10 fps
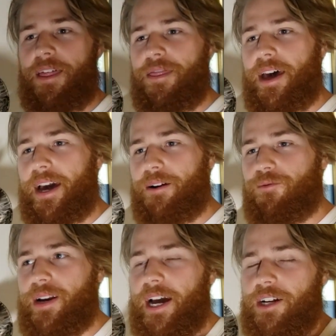that
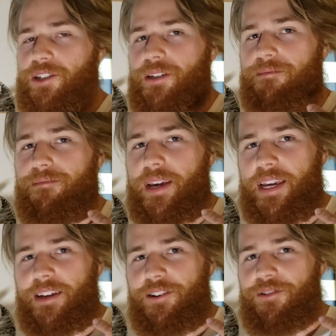would actually
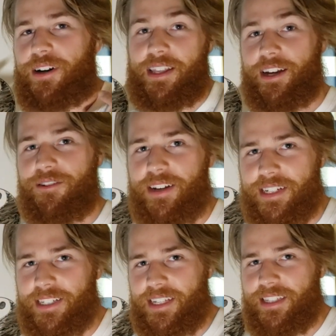make you
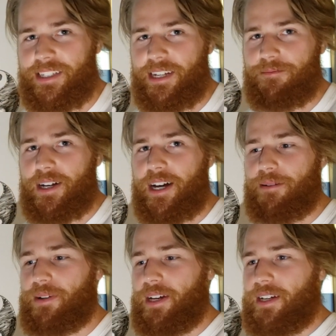hilarious at the same time.